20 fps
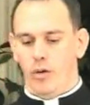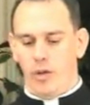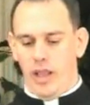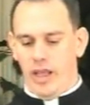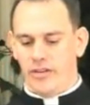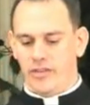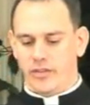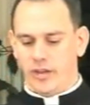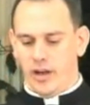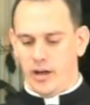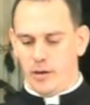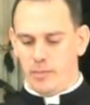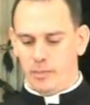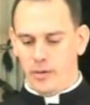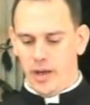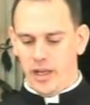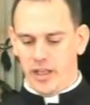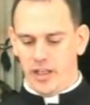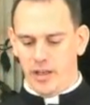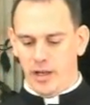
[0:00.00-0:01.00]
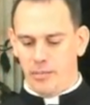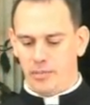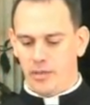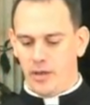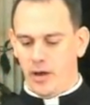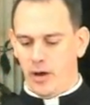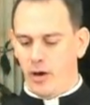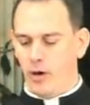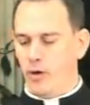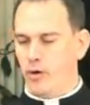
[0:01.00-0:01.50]
Well, I started breaking
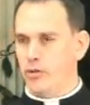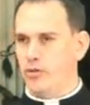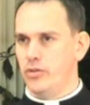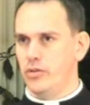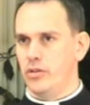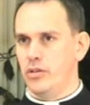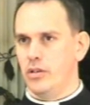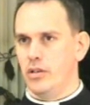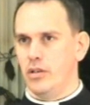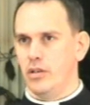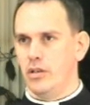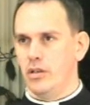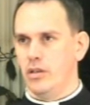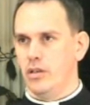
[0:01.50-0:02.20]
up the hosts,